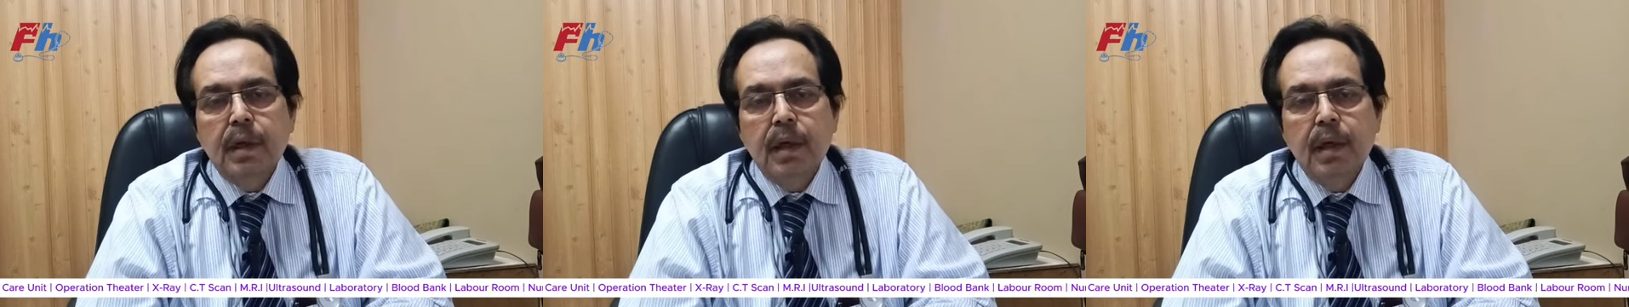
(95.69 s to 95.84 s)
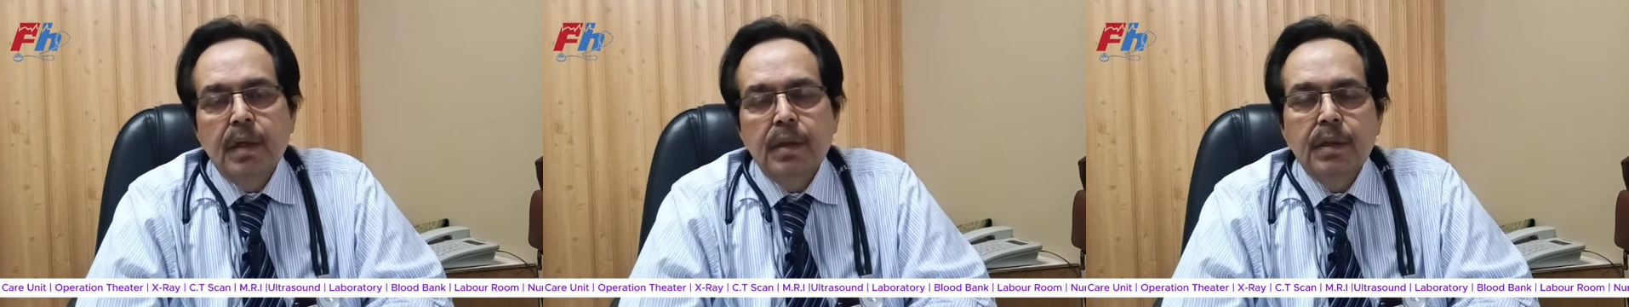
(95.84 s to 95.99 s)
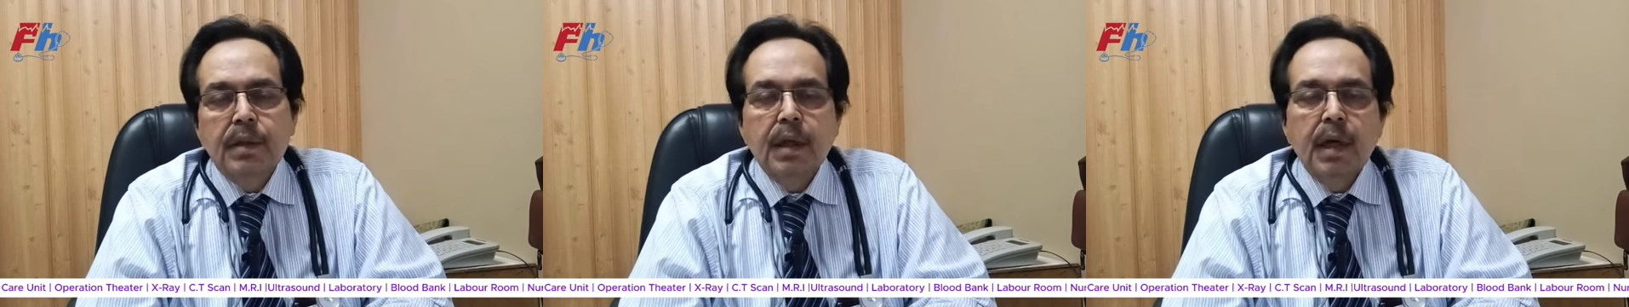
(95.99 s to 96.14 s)

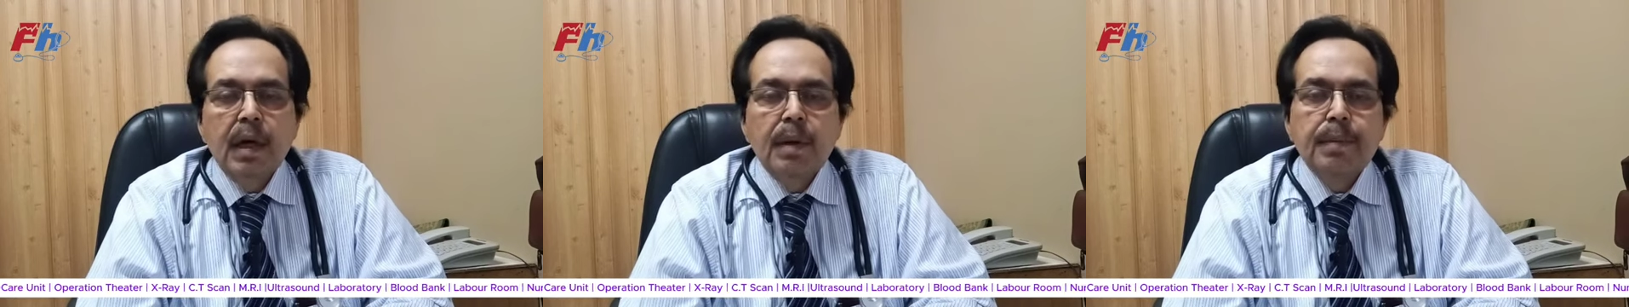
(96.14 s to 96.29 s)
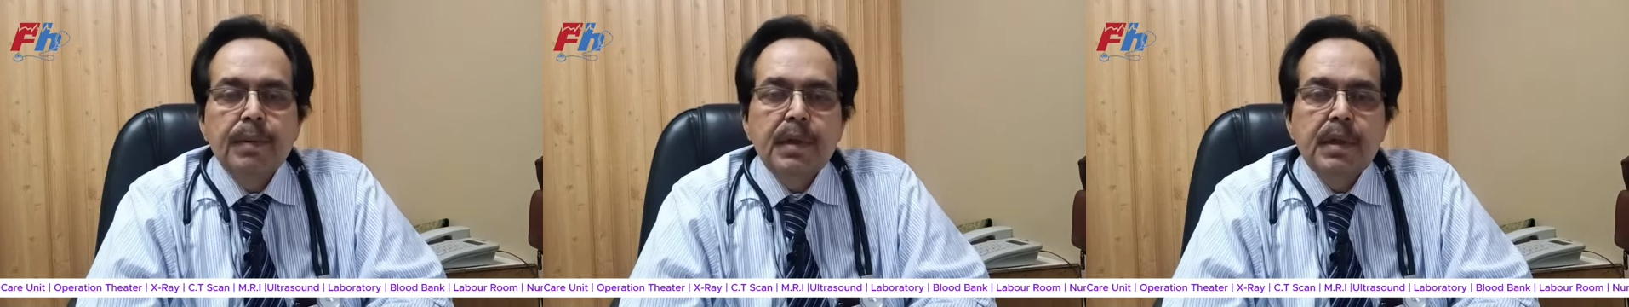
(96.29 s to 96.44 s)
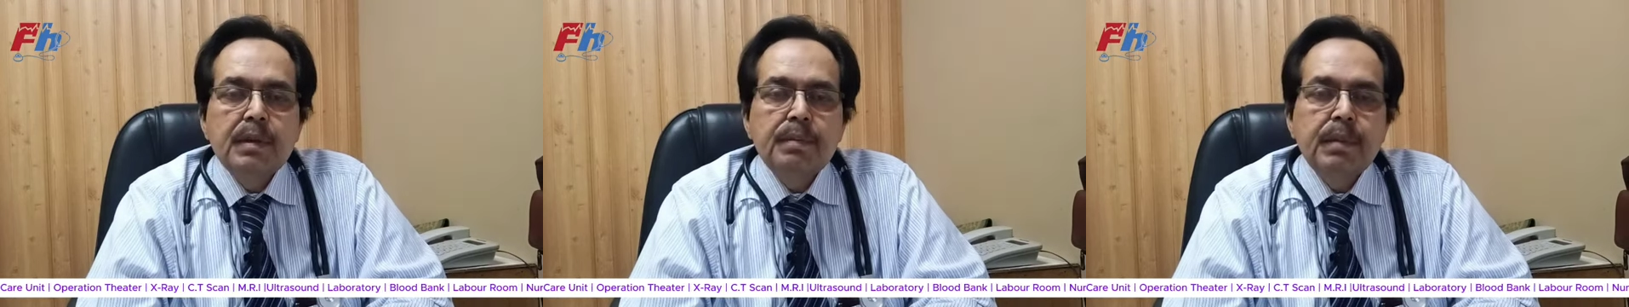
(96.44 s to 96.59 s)
And the
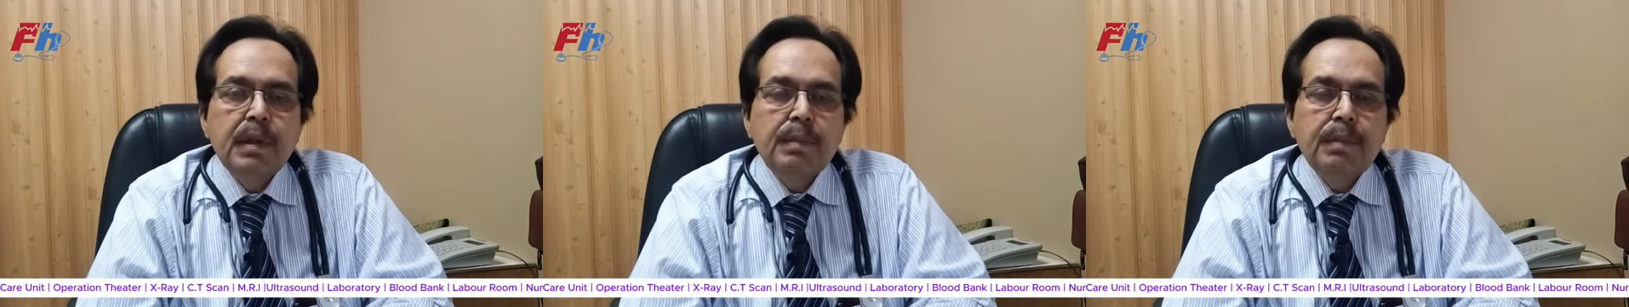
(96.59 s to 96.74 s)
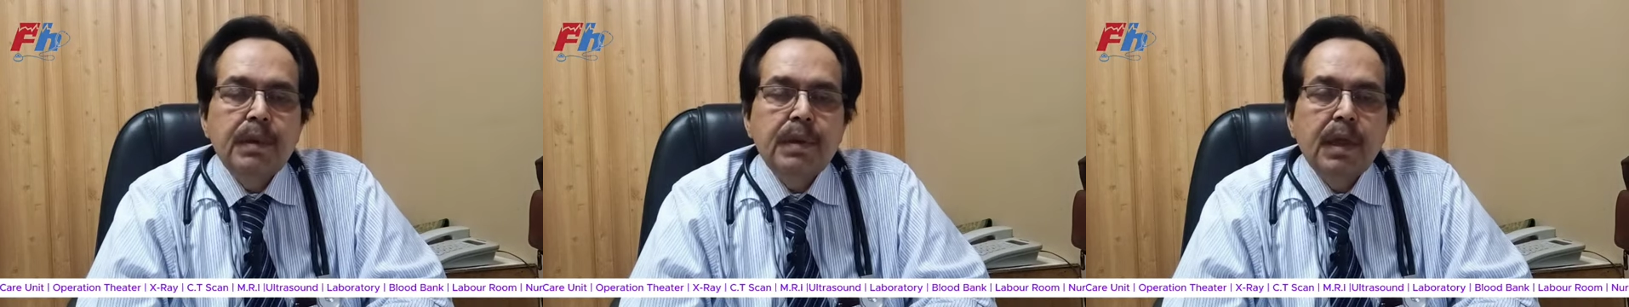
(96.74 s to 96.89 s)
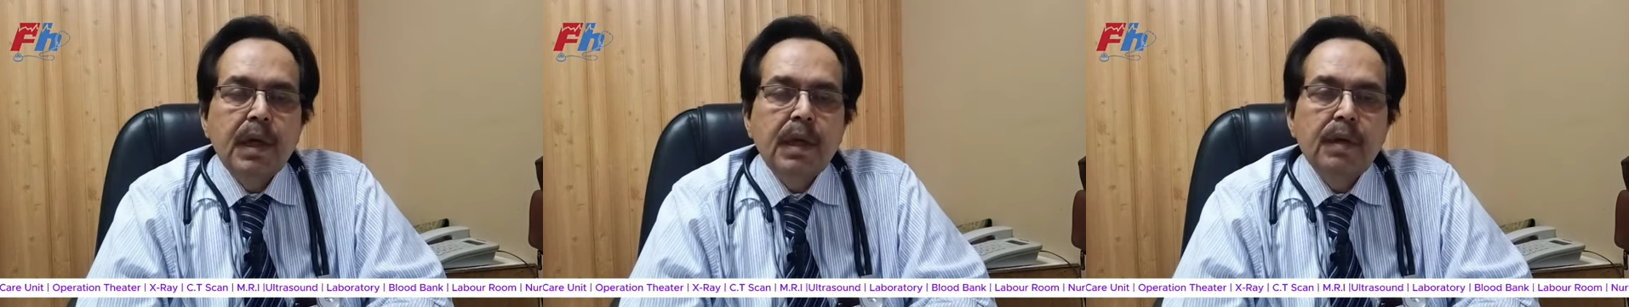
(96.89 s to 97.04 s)
diabetes may
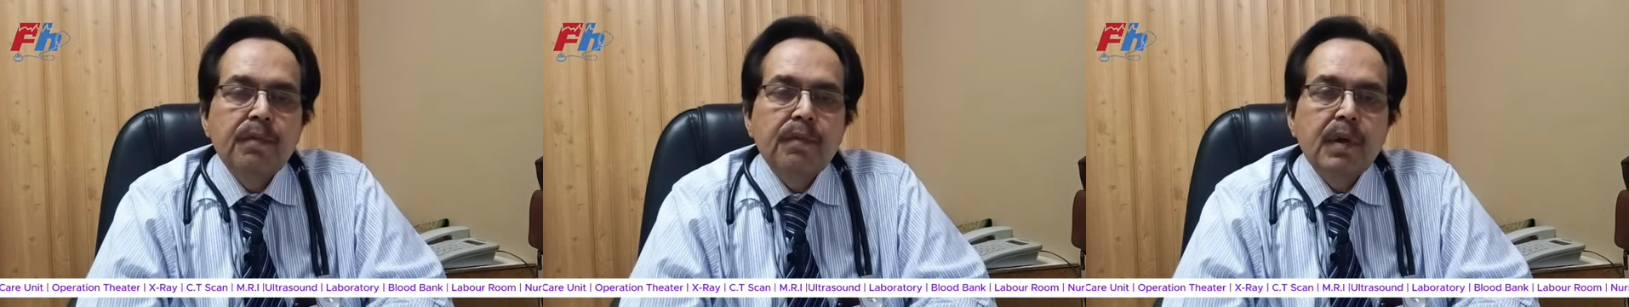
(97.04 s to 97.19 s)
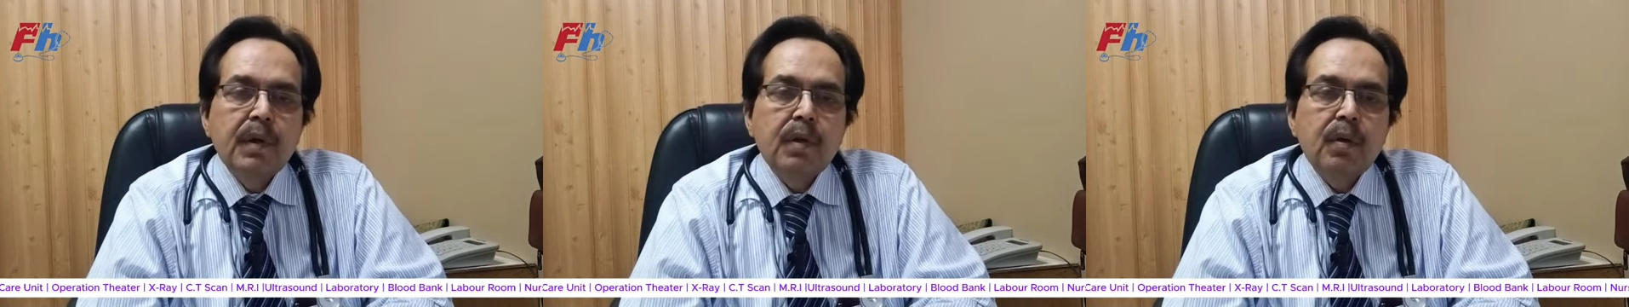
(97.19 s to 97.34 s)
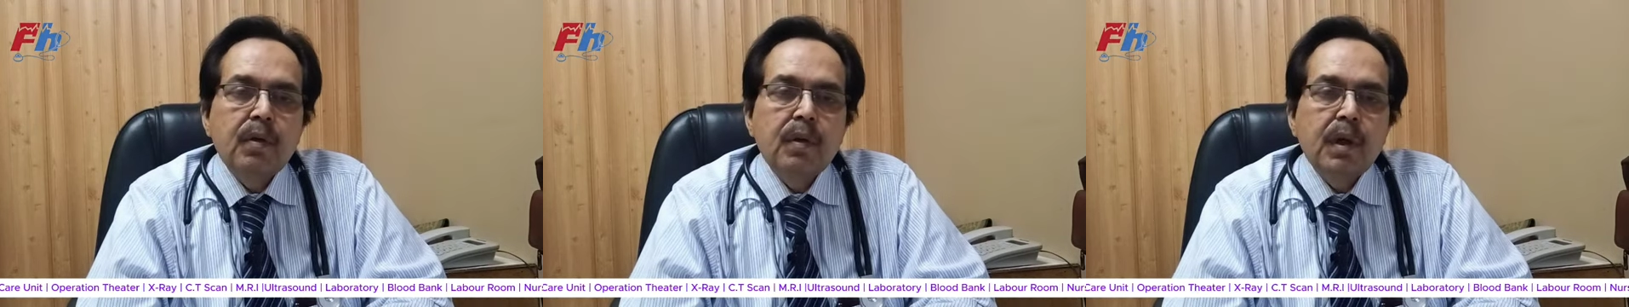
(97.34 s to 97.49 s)
be type
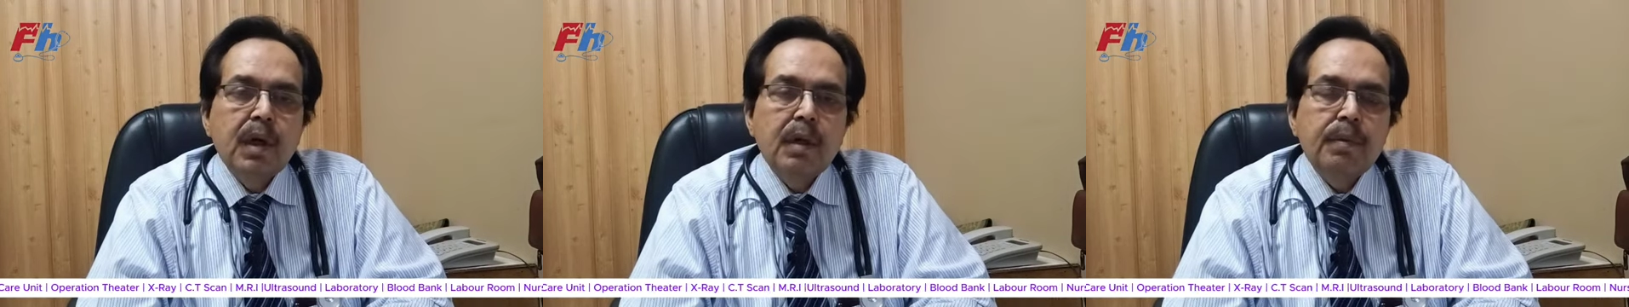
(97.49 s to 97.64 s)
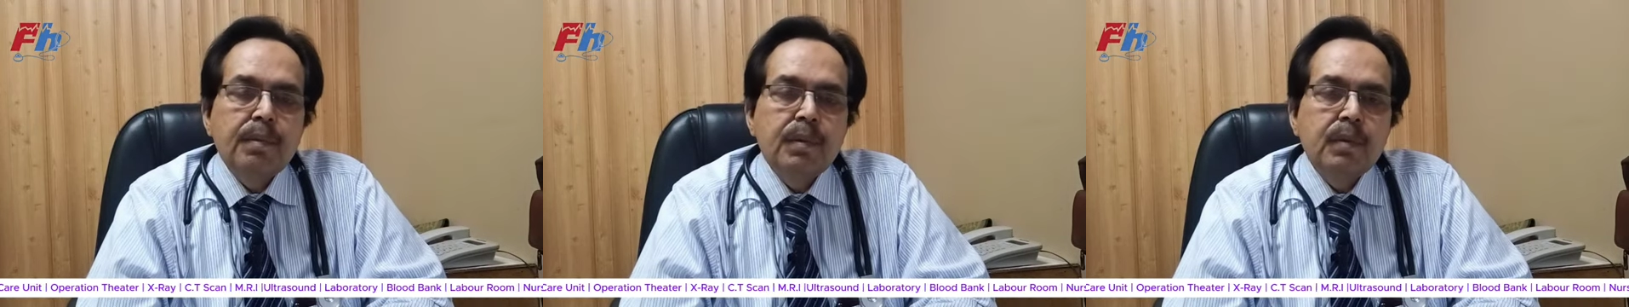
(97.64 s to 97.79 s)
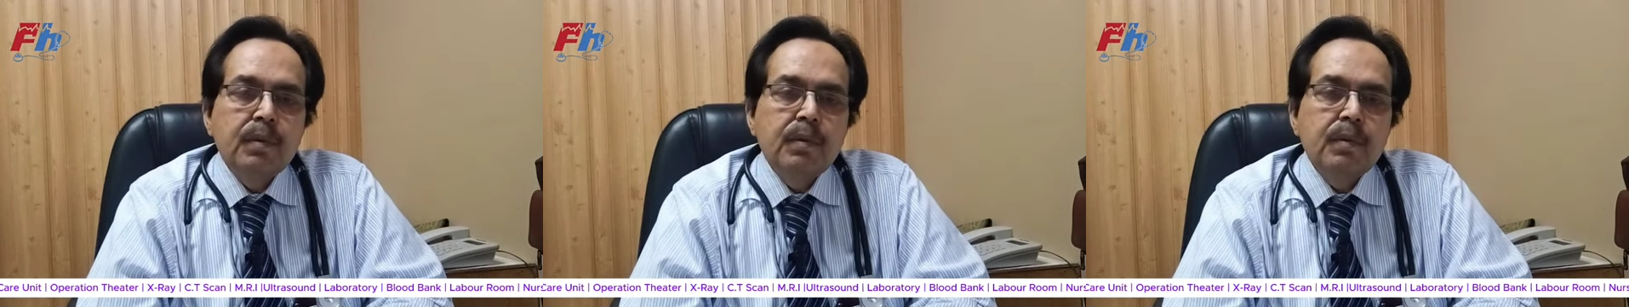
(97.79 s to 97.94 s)
1 or
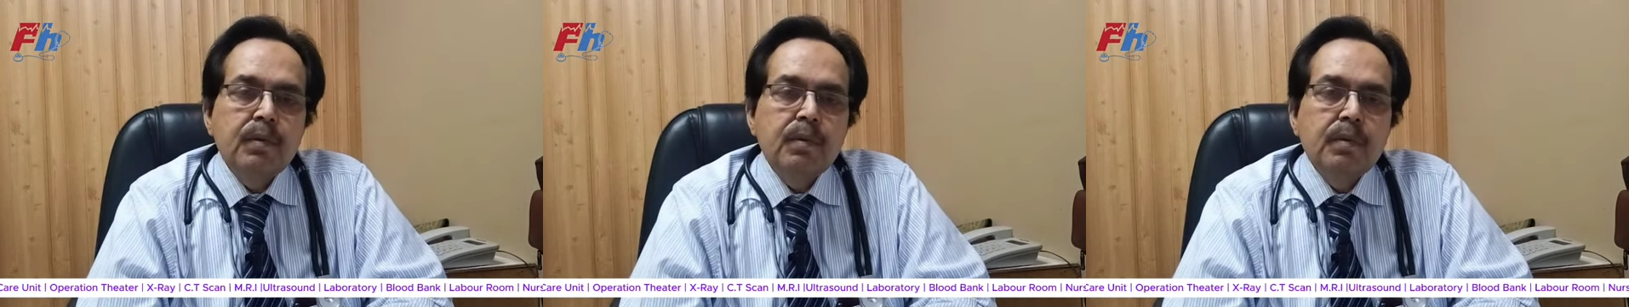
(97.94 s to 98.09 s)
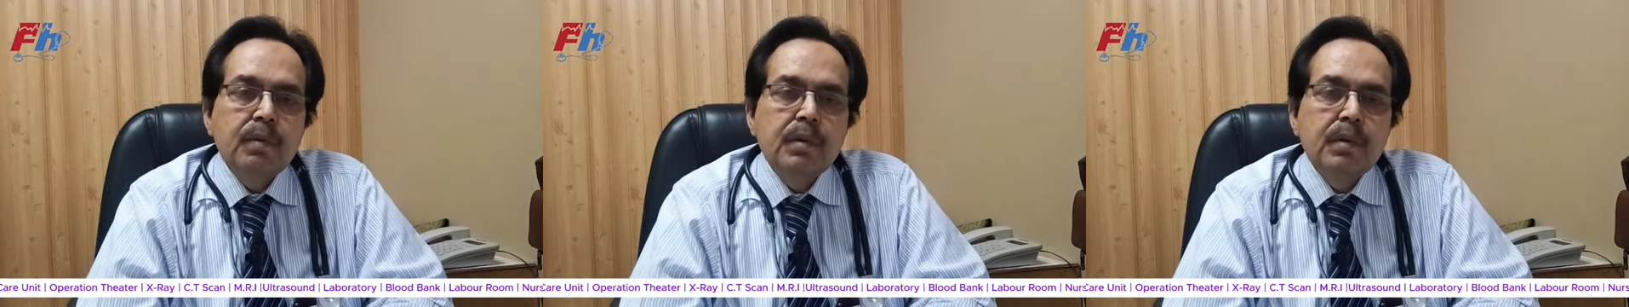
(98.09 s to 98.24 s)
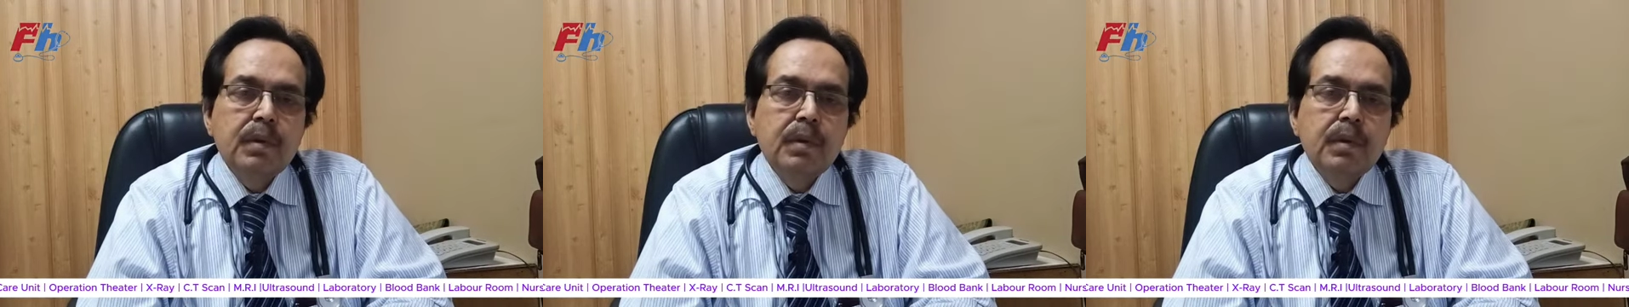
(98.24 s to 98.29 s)
type 2.